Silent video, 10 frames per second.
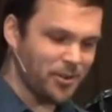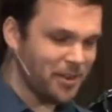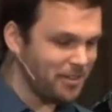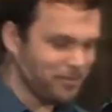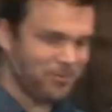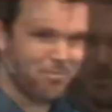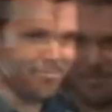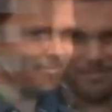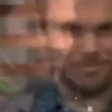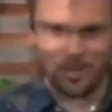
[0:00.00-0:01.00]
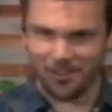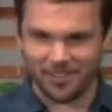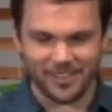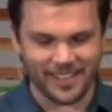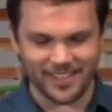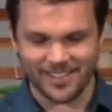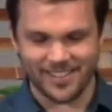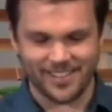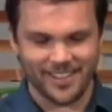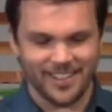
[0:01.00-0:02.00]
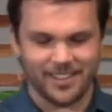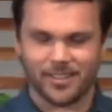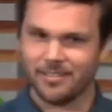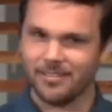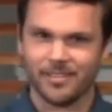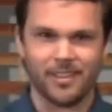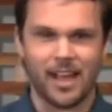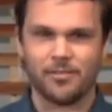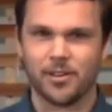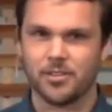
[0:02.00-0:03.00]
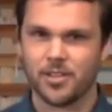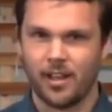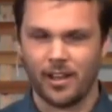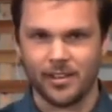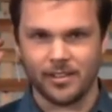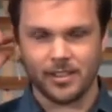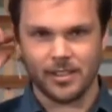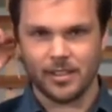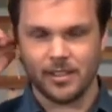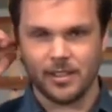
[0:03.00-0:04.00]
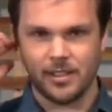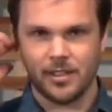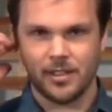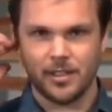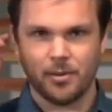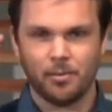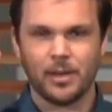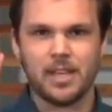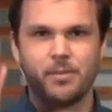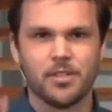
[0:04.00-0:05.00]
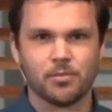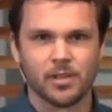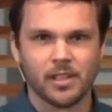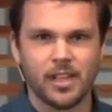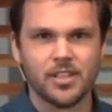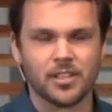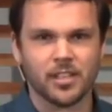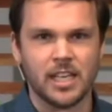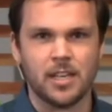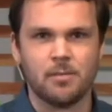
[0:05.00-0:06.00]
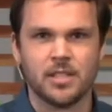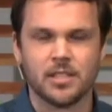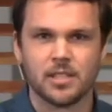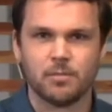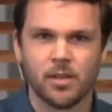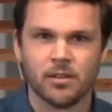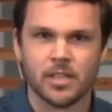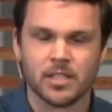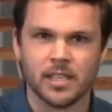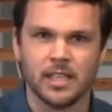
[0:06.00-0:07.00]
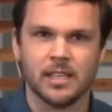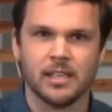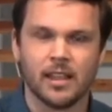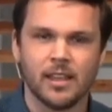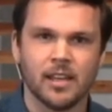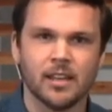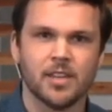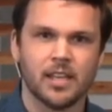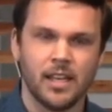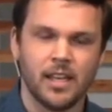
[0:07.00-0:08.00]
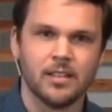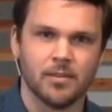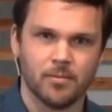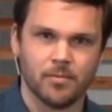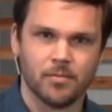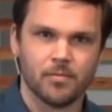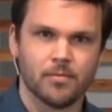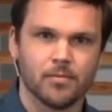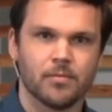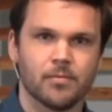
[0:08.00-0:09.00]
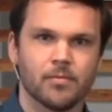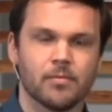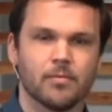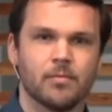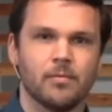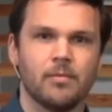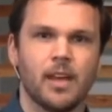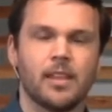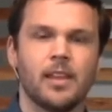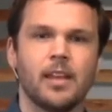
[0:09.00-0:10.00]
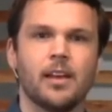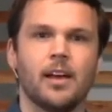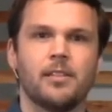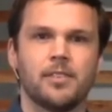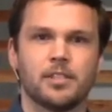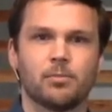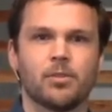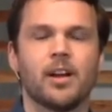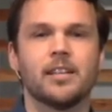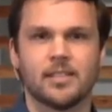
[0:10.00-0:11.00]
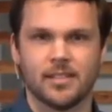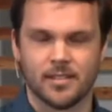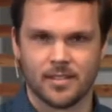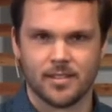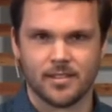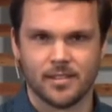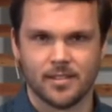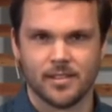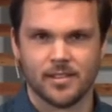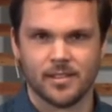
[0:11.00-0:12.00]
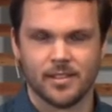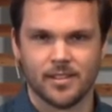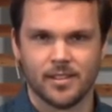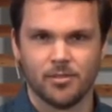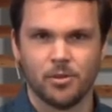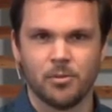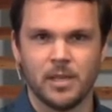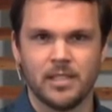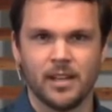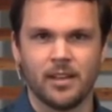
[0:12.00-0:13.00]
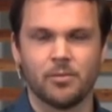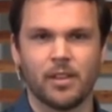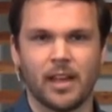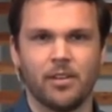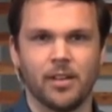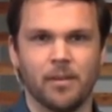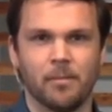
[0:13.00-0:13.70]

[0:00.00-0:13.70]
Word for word: we build things, and life goes on but he means relationally, he means spiritually, nothing of the kingdom, nothing of his presence will be done without him.